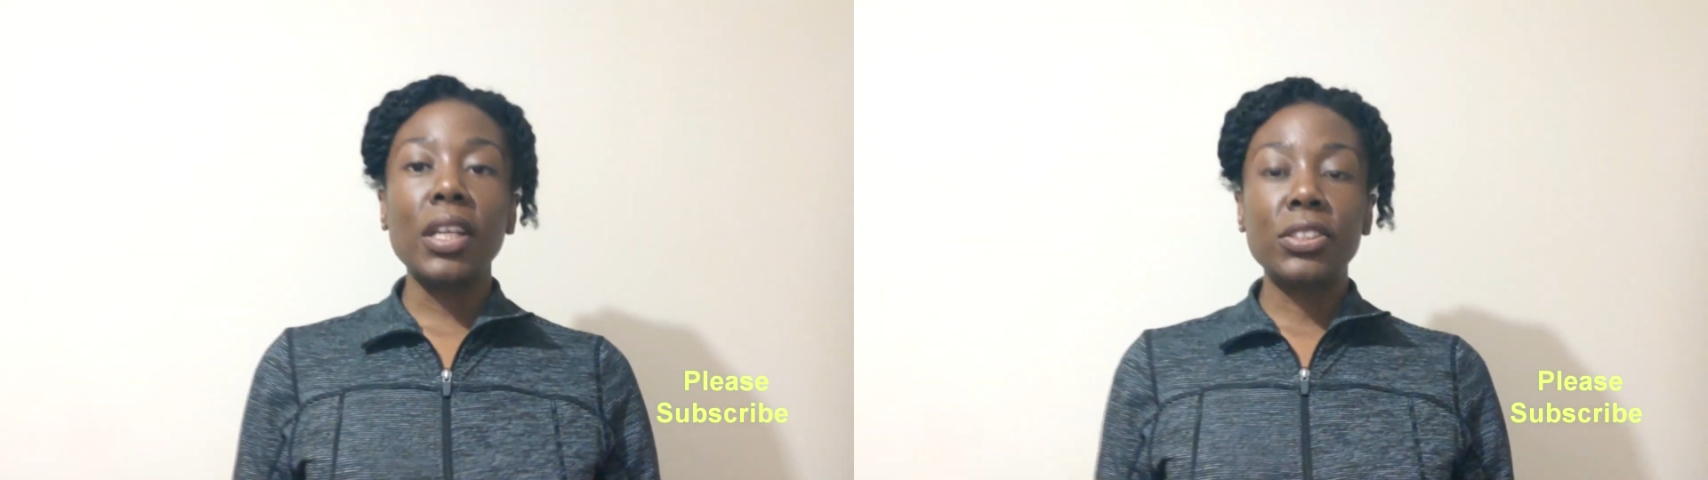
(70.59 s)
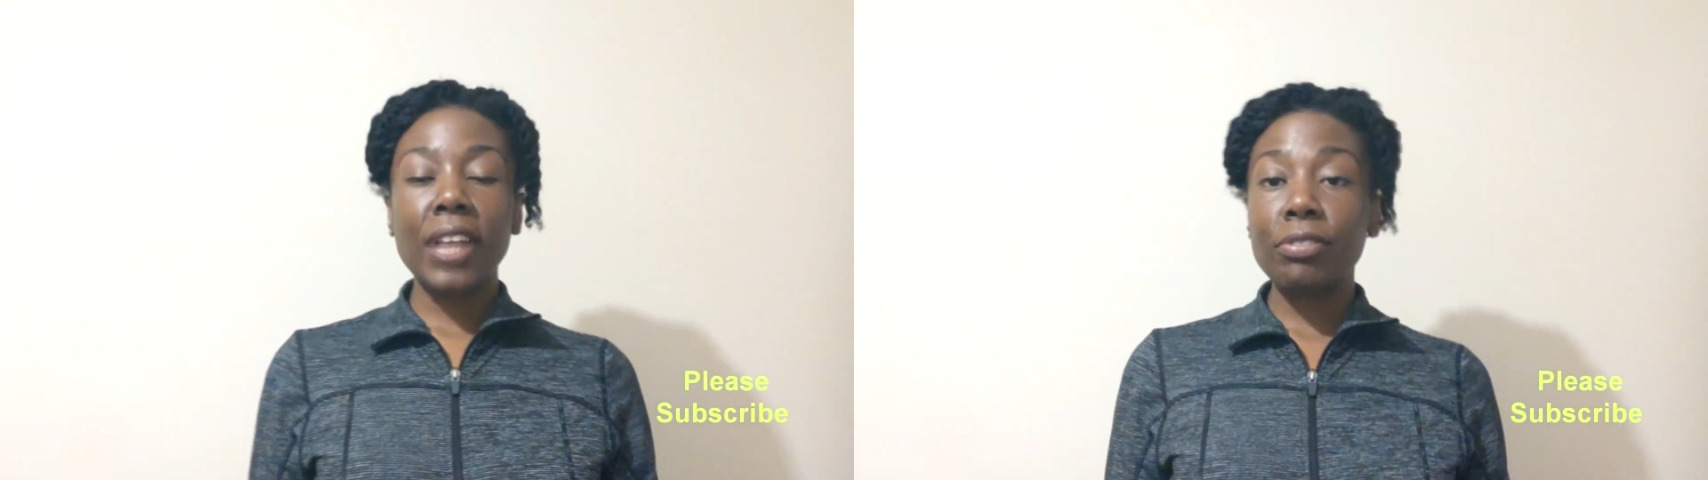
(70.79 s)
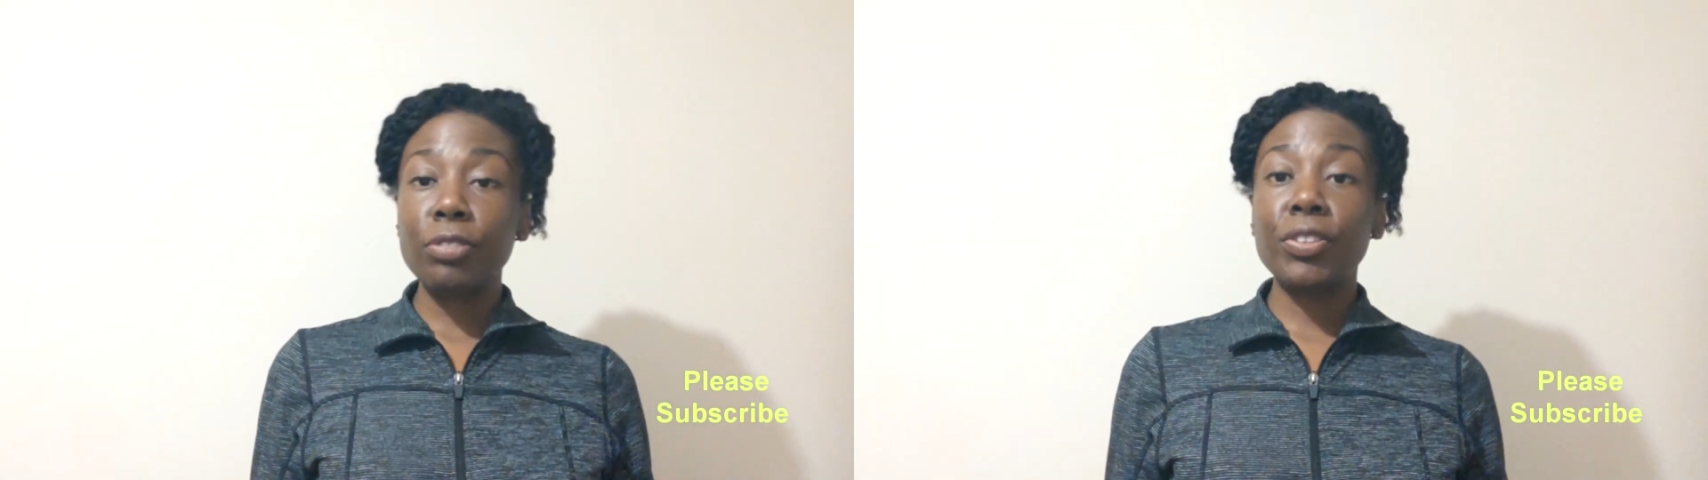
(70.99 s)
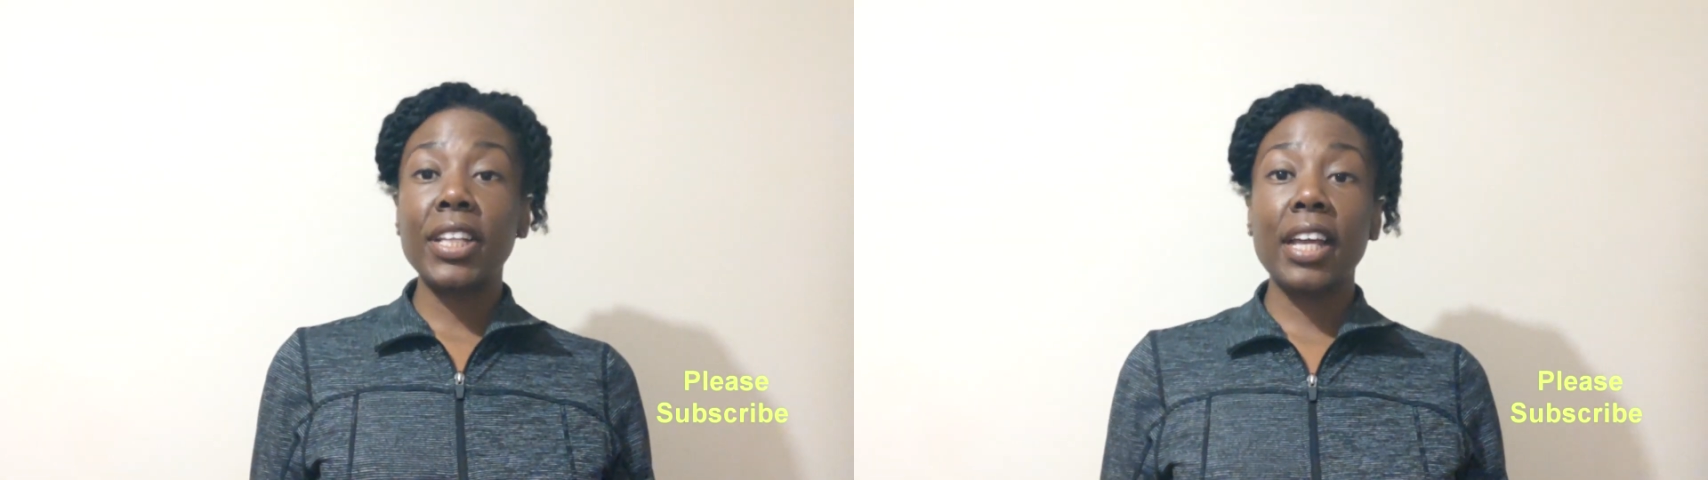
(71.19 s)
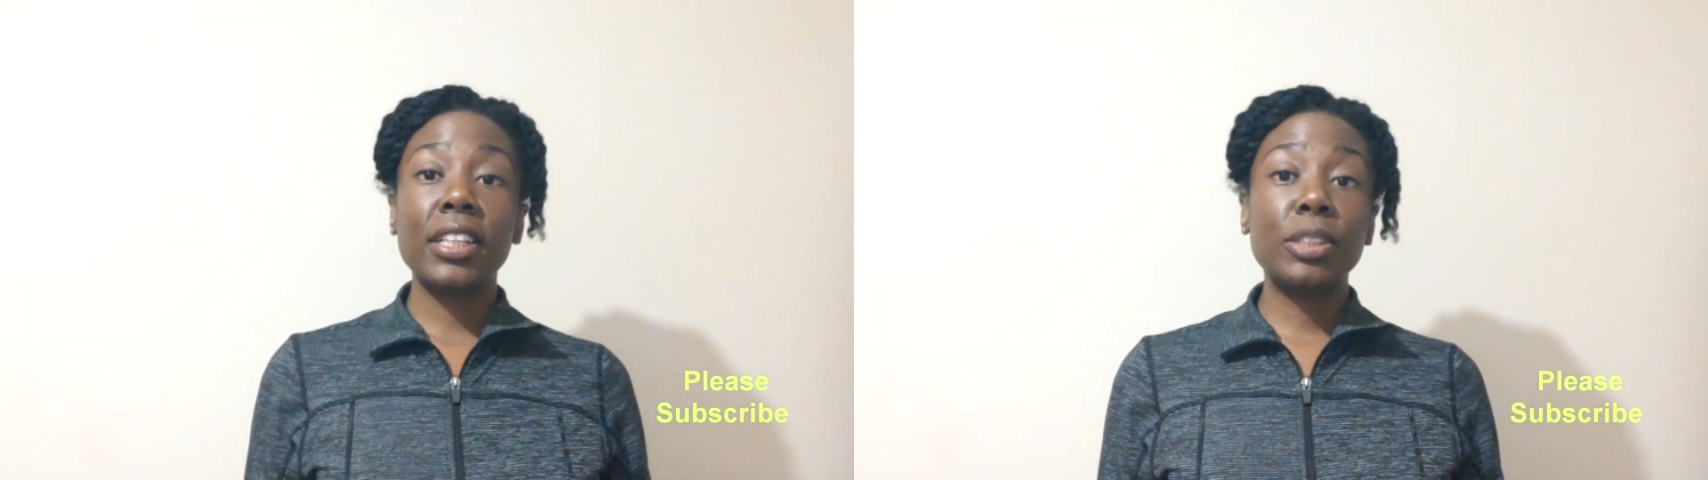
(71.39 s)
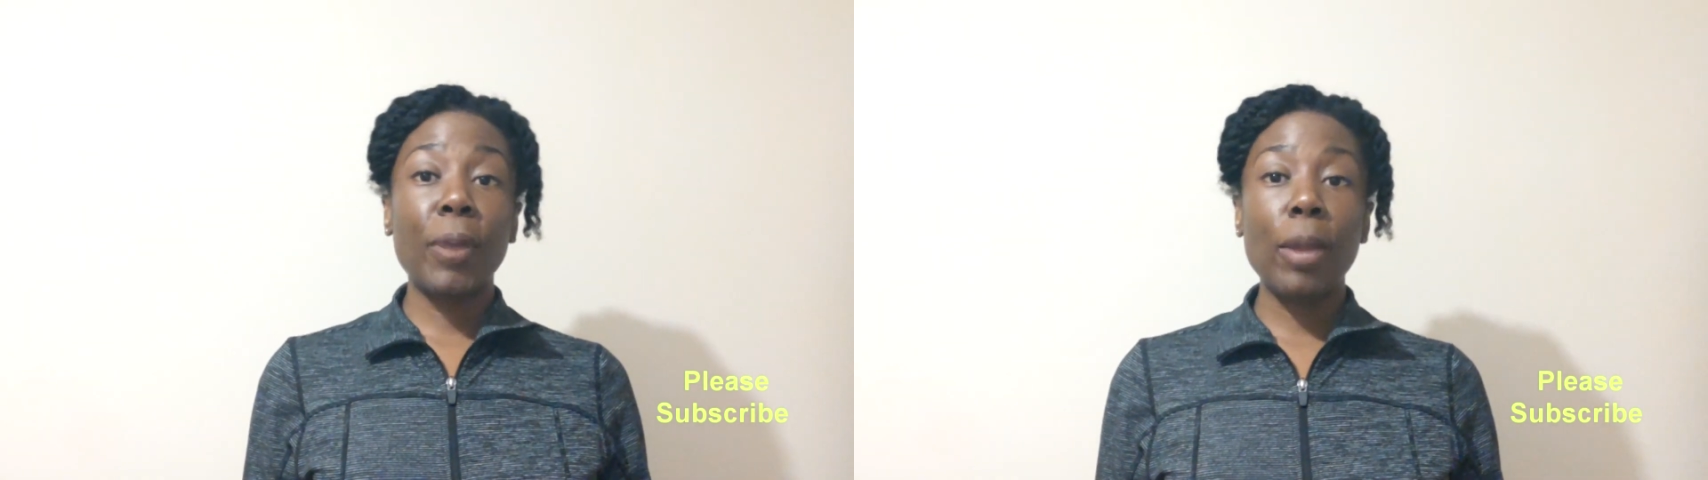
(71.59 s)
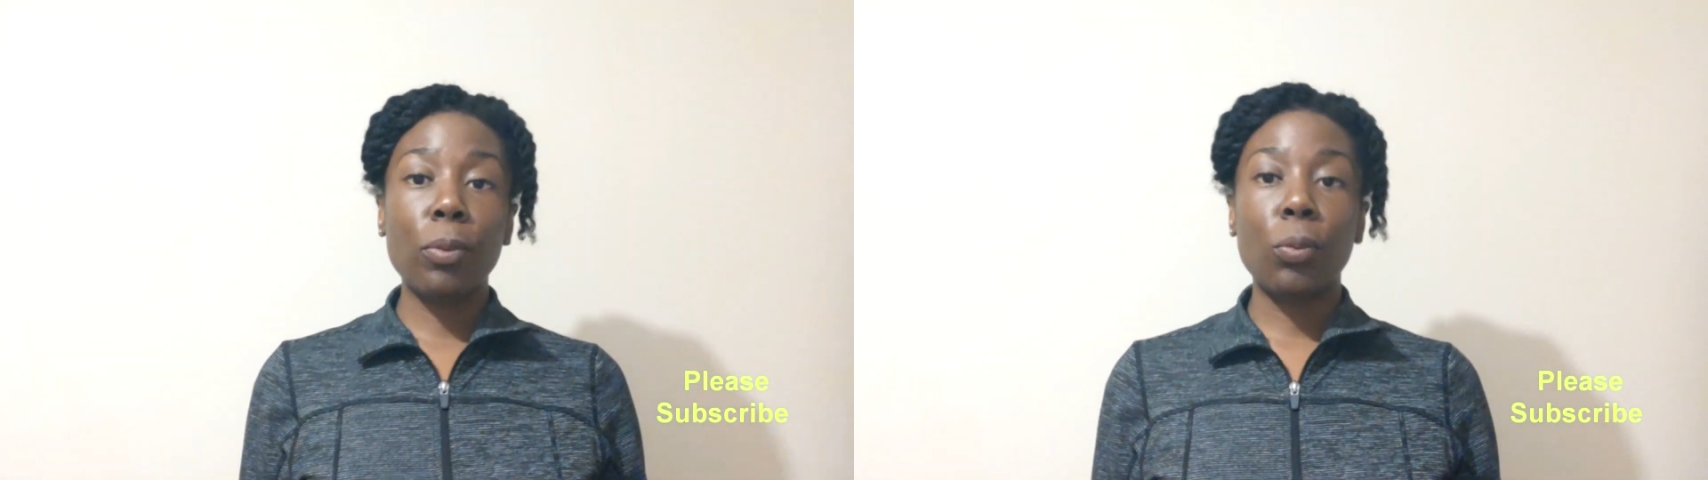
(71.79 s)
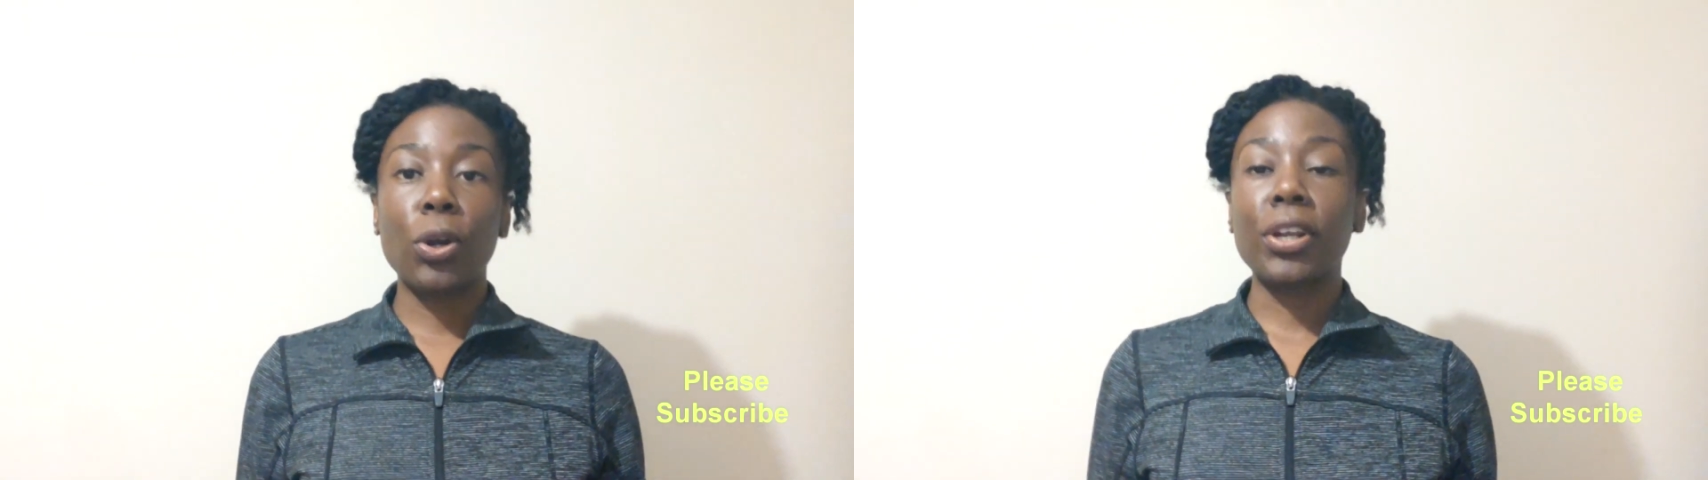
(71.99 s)
So after filling out this
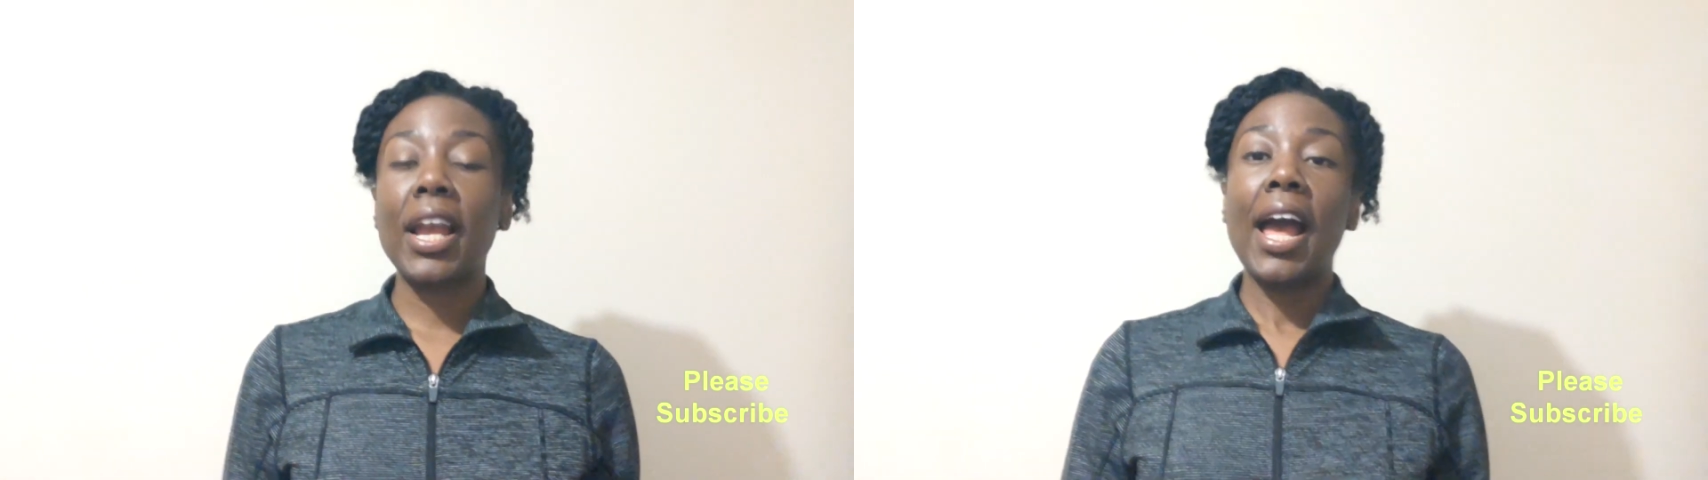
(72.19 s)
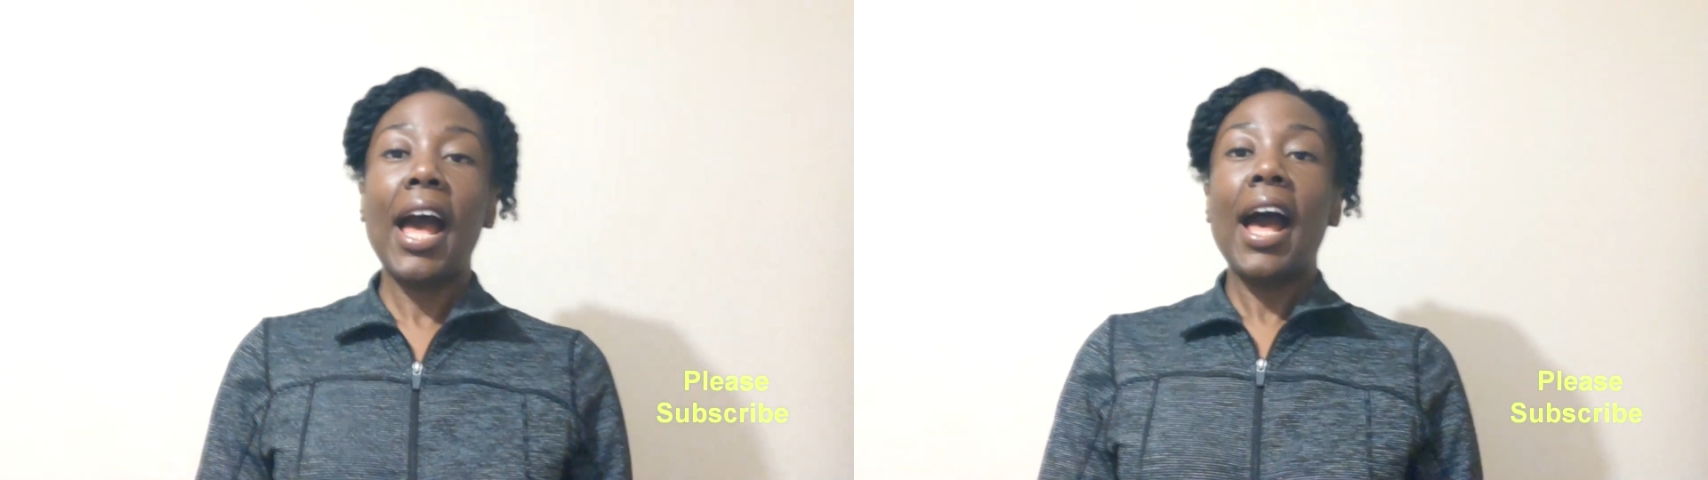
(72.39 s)
paperwork,